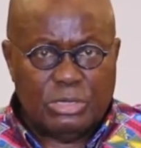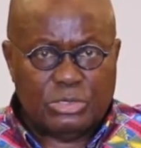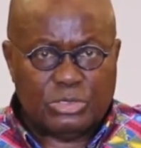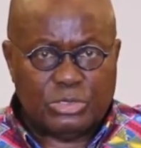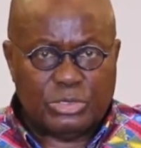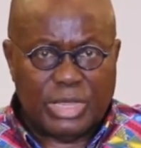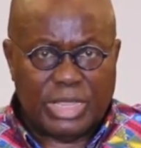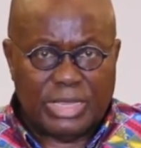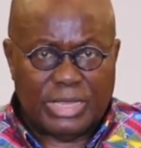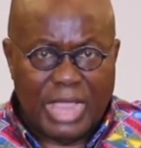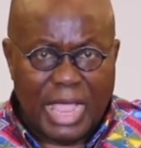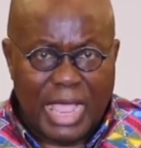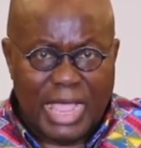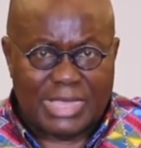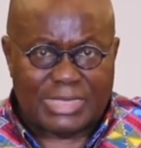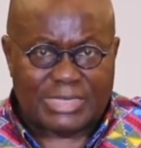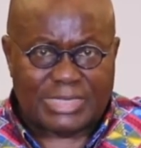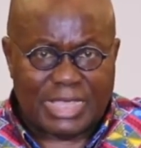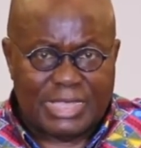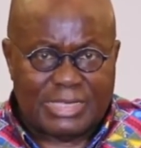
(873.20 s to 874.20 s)
to
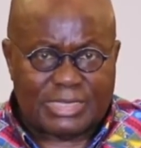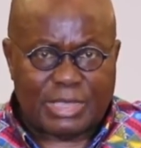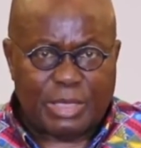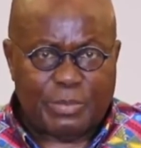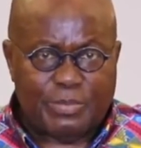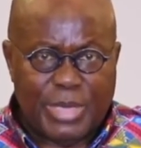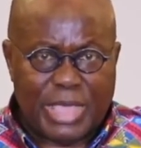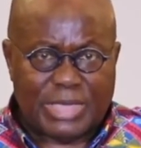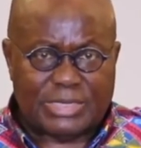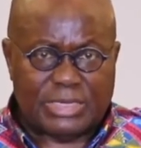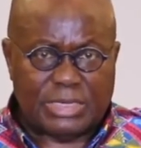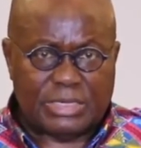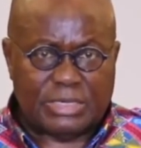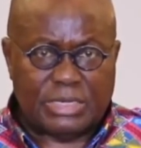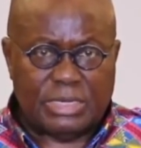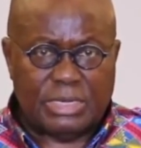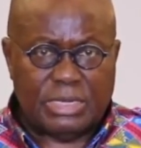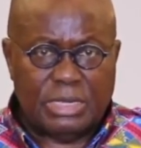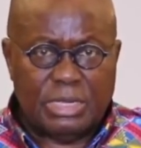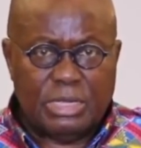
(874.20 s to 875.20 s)
enhance its
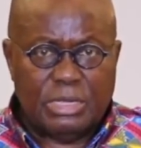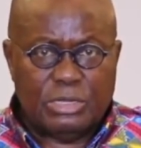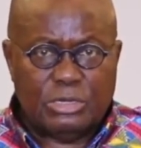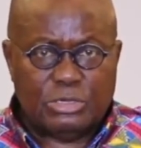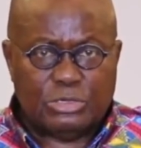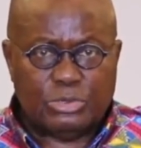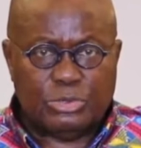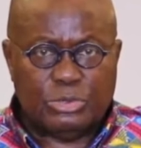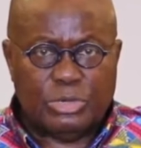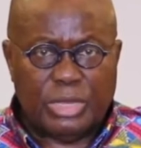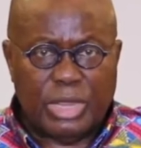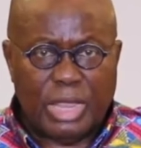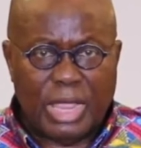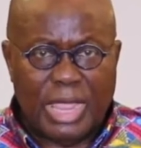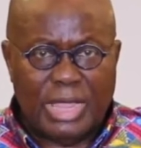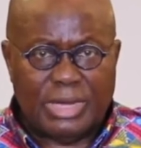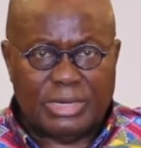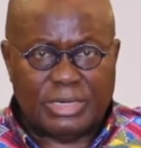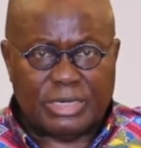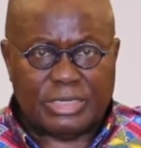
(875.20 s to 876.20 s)
capacity to
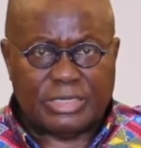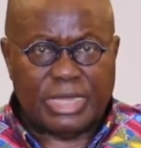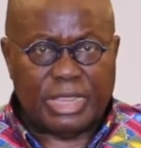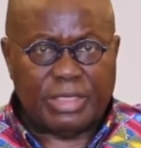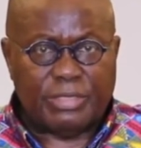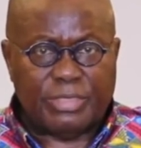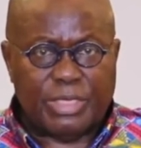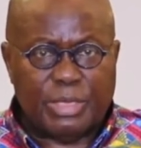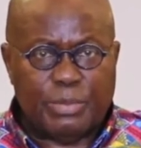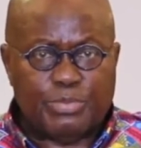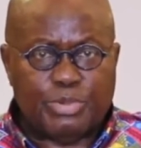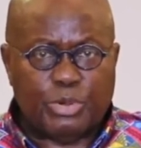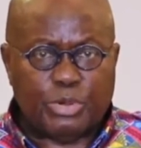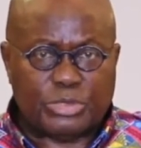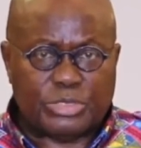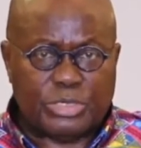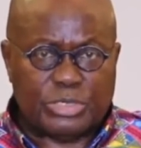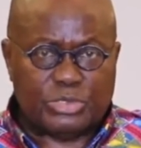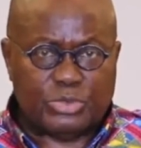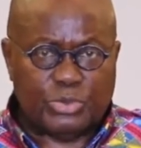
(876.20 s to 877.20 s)
undertake the
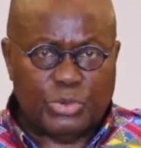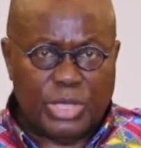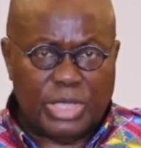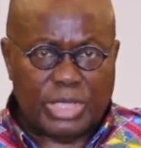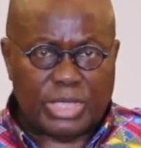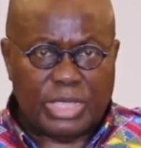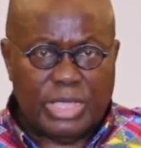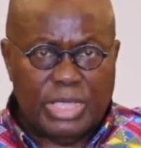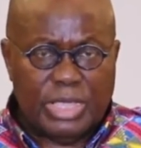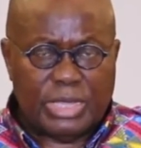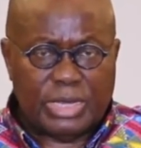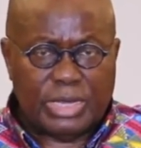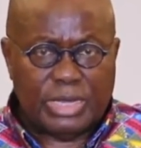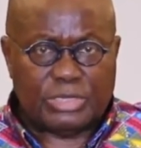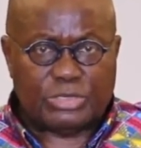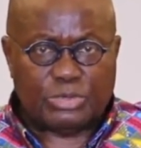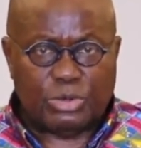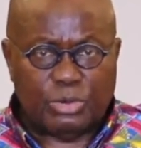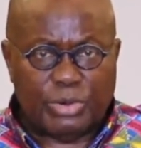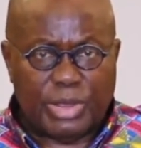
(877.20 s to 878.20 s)
important work it
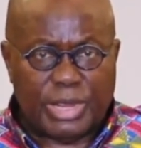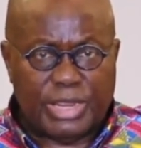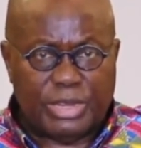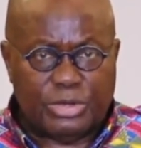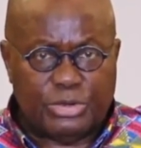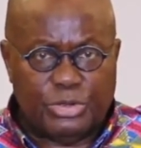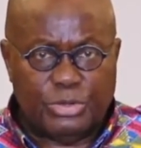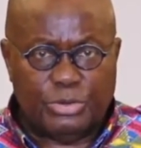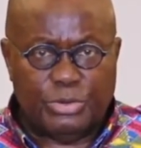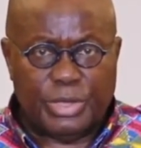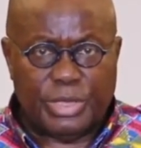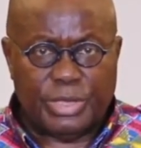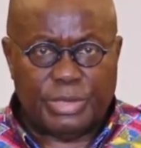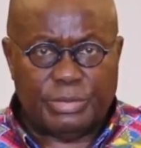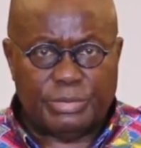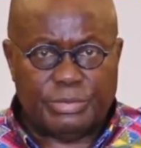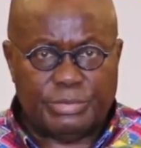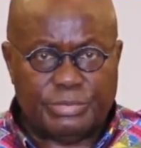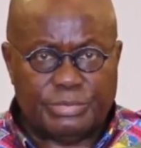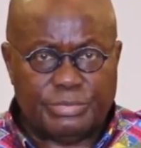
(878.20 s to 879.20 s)
is already doing.
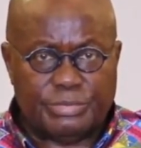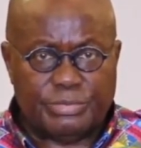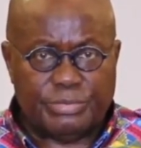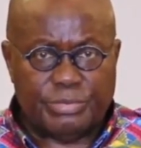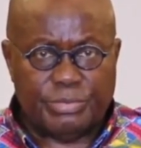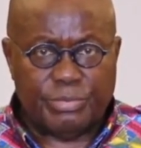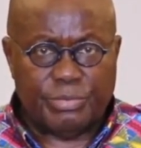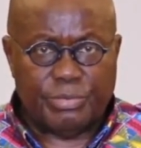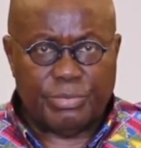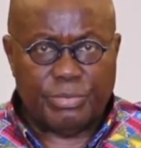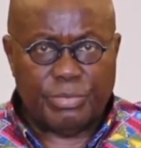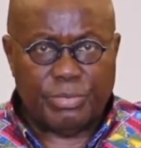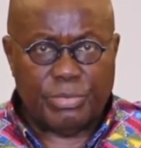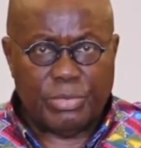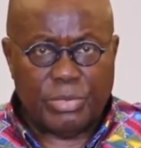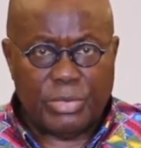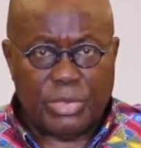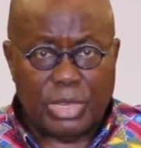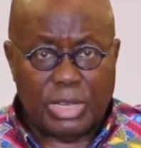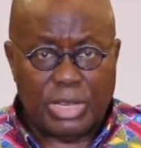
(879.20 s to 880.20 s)

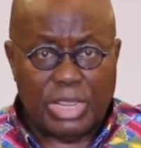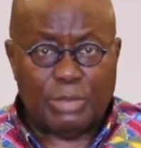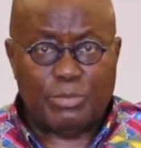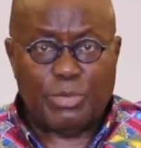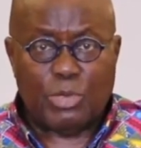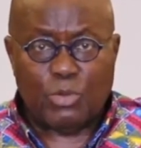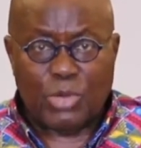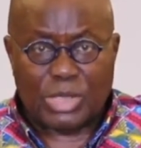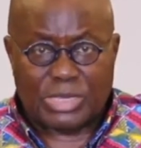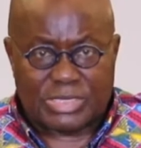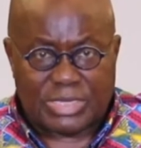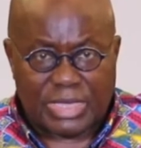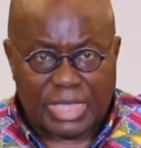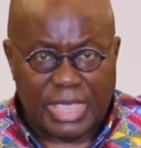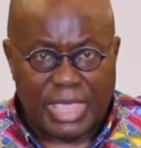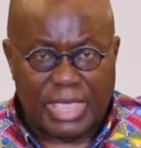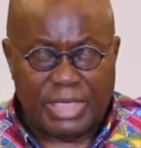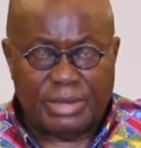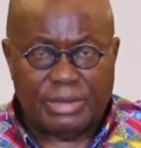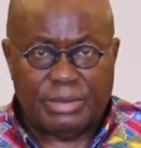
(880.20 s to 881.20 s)
Let me once
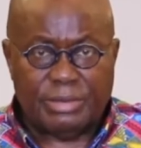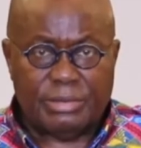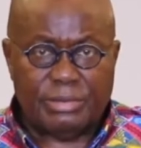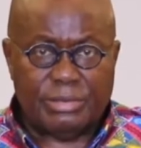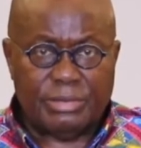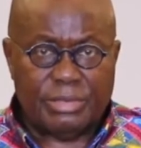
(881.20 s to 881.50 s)
again